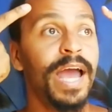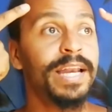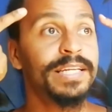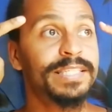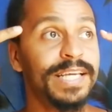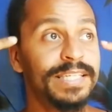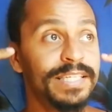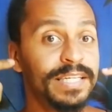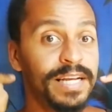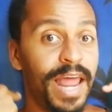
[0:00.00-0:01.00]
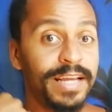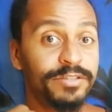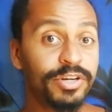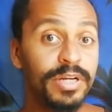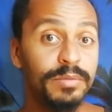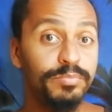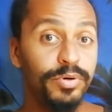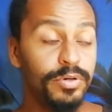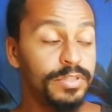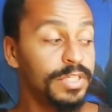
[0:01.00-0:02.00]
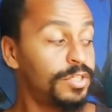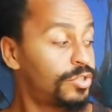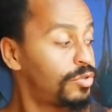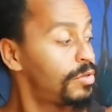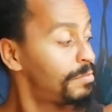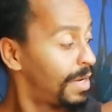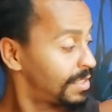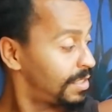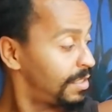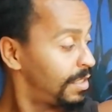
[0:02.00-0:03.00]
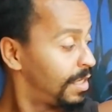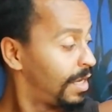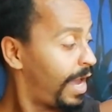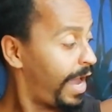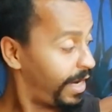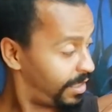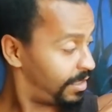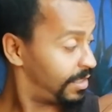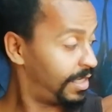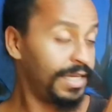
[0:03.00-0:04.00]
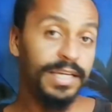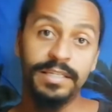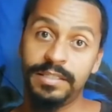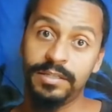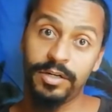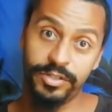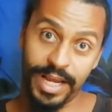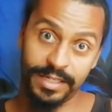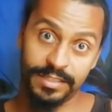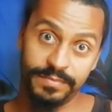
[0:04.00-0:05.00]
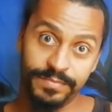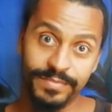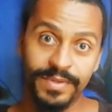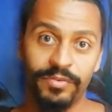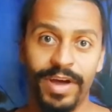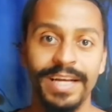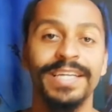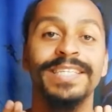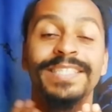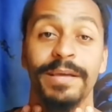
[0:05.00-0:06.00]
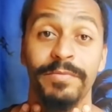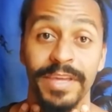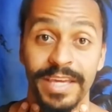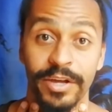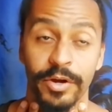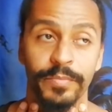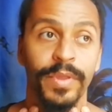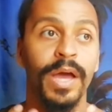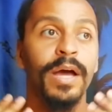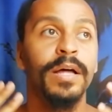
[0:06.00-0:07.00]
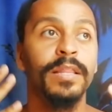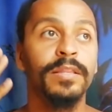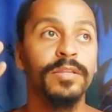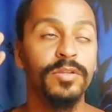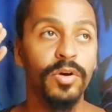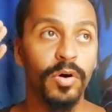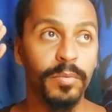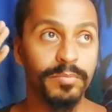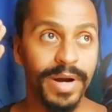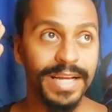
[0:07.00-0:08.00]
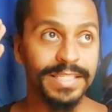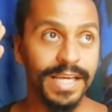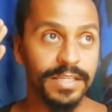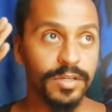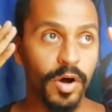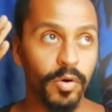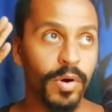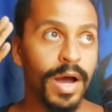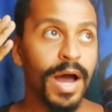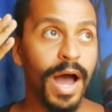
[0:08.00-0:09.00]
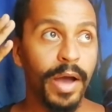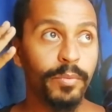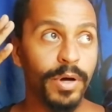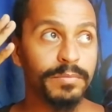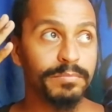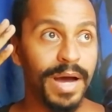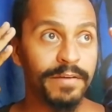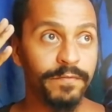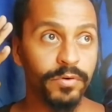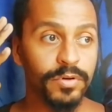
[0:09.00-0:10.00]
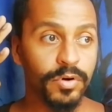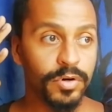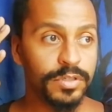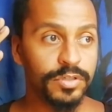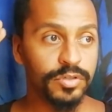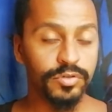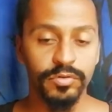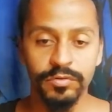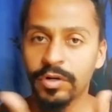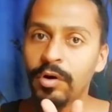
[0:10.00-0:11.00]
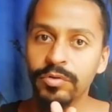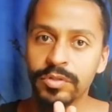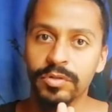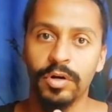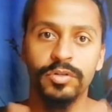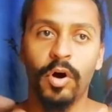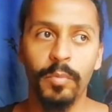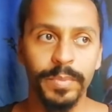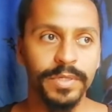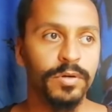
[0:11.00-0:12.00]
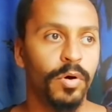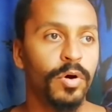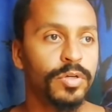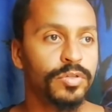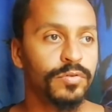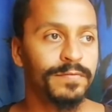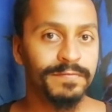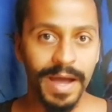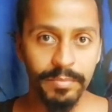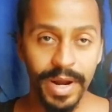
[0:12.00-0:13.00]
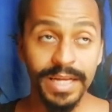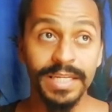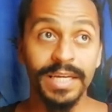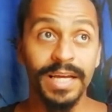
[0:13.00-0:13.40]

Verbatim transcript: and it sends an electrical impulse into the muscle and it contracts, right? Same thing here. Your brain says, oh, I want my vocal cords to close or to open or to vibrate.